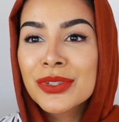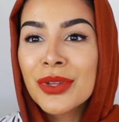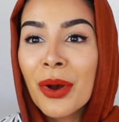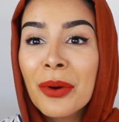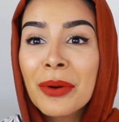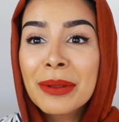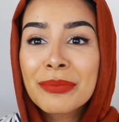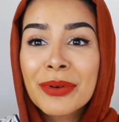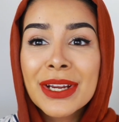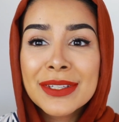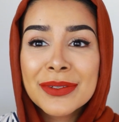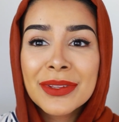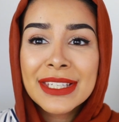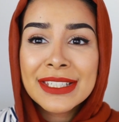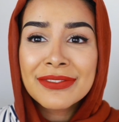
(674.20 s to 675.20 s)
So
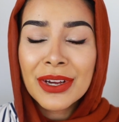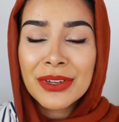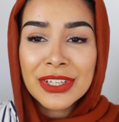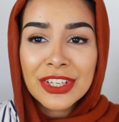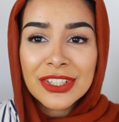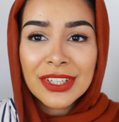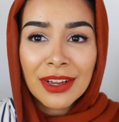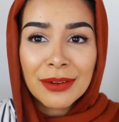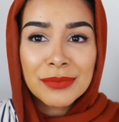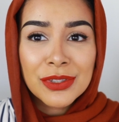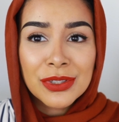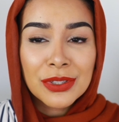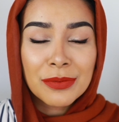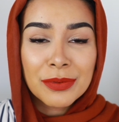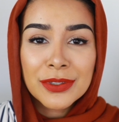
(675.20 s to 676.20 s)
impressed with this foundation. I'm
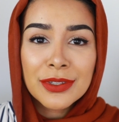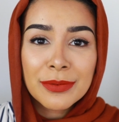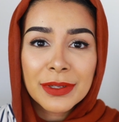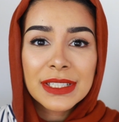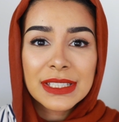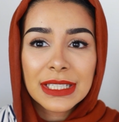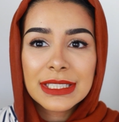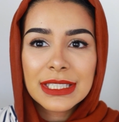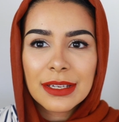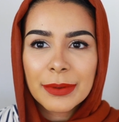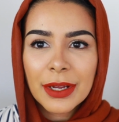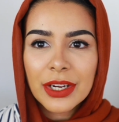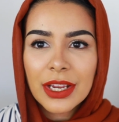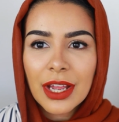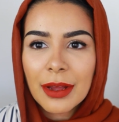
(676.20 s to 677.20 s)
super excited
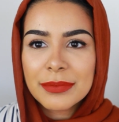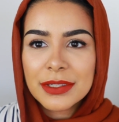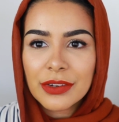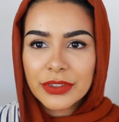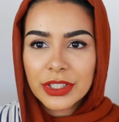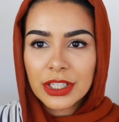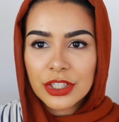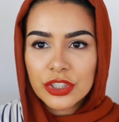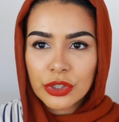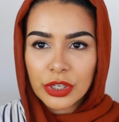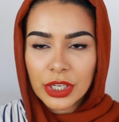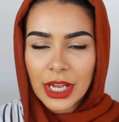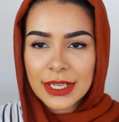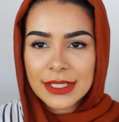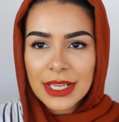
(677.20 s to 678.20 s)
about it. I'm definitely going to show
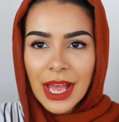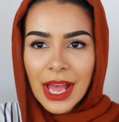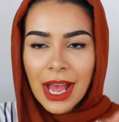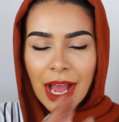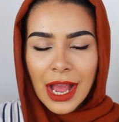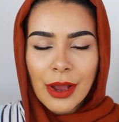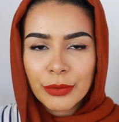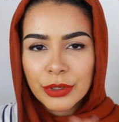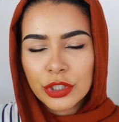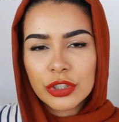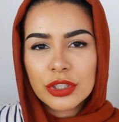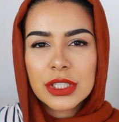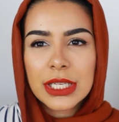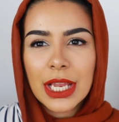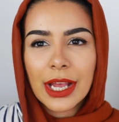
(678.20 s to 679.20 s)
you guys how it
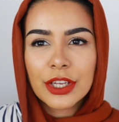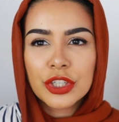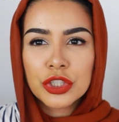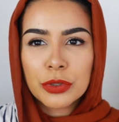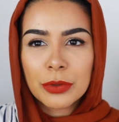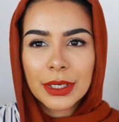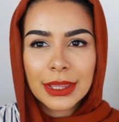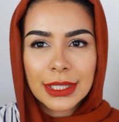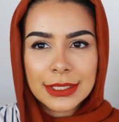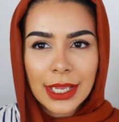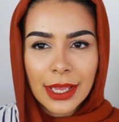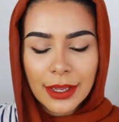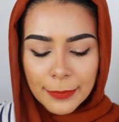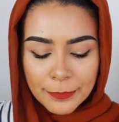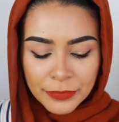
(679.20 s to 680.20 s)
looks like during the
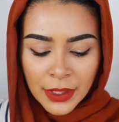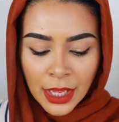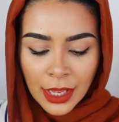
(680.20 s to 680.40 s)
day.